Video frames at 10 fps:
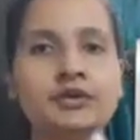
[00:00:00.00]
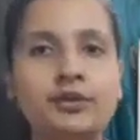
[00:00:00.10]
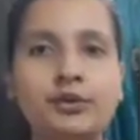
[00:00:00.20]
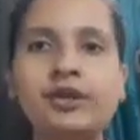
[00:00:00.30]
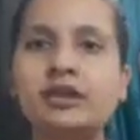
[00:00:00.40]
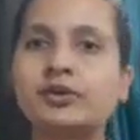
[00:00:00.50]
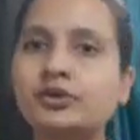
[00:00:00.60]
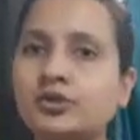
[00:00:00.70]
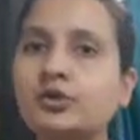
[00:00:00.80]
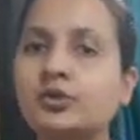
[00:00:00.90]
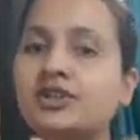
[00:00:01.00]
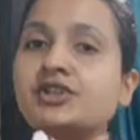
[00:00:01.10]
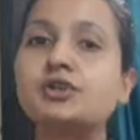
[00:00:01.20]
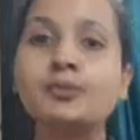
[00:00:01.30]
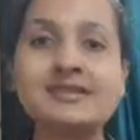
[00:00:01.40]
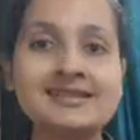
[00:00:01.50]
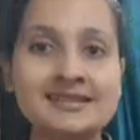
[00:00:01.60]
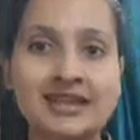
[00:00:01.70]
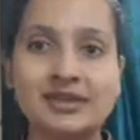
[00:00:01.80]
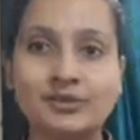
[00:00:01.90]
3 2, it should be
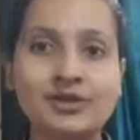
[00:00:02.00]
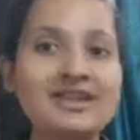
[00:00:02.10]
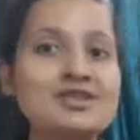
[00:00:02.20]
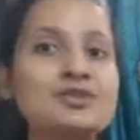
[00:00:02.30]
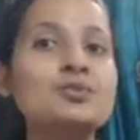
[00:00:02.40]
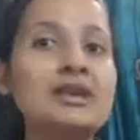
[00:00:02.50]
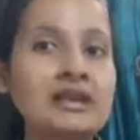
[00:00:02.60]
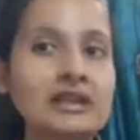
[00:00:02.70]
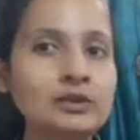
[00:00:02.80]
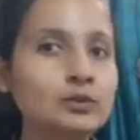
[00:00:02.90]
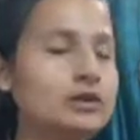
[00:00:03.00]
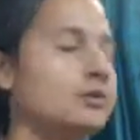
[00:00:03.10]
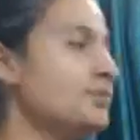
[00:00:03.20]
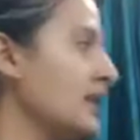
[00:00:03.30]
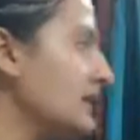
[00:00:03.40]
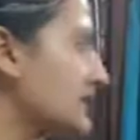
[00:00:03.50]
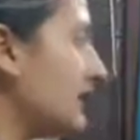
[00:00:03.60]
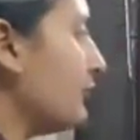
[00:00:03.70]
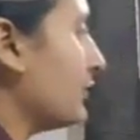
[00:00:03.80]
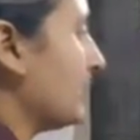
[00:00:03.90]
same. Okay, it should be equal.
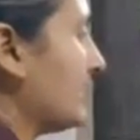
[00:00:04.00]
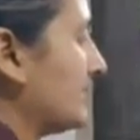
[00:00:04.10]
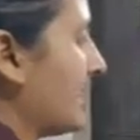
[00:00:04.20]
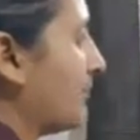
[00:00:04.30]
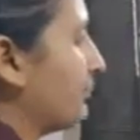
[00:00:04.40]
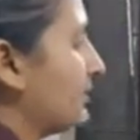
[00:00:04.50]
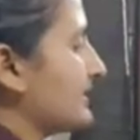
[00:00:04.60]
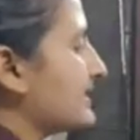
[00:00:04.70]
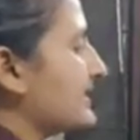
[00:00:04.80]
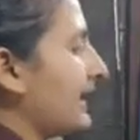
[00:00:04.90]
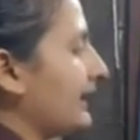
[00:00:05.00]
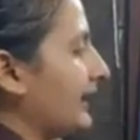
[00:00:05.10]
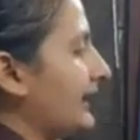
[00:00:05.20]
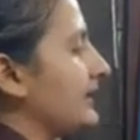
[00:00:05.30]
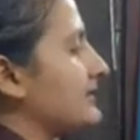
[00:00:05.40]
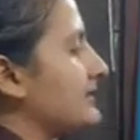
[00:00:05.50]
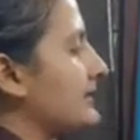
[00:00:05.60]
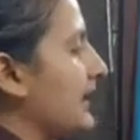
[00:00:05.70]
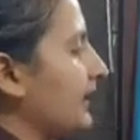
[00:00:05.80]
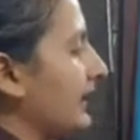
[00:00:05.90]
Say for an example, set a,
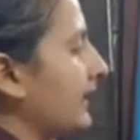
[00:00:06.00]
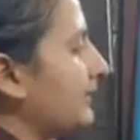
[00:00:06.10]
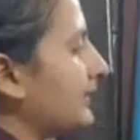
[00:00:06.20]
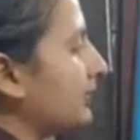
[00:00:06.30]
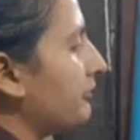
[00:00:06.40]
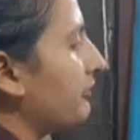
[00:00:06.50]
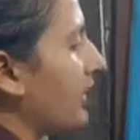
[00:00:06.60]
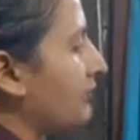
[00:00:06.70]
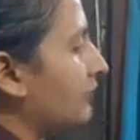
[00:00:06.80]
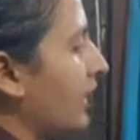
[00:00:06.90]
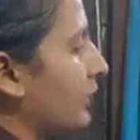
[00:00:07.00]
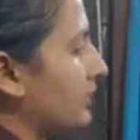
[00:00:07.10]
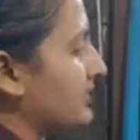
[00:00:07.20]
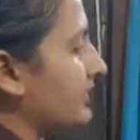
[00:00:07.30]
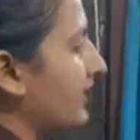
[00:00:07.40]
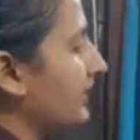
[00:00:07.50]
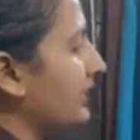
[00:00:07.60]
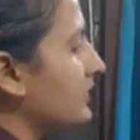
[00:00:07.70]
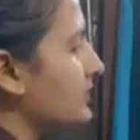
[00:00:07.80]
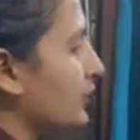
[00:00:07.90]
there are 5 vowels, right?
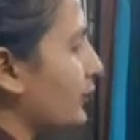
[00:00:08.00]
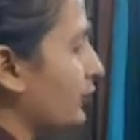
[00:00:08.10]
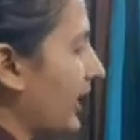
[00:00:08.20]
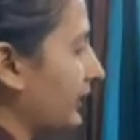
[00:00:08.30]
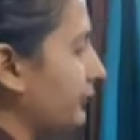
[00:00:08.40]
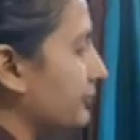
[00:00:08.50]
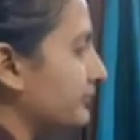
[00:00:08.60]
So 5.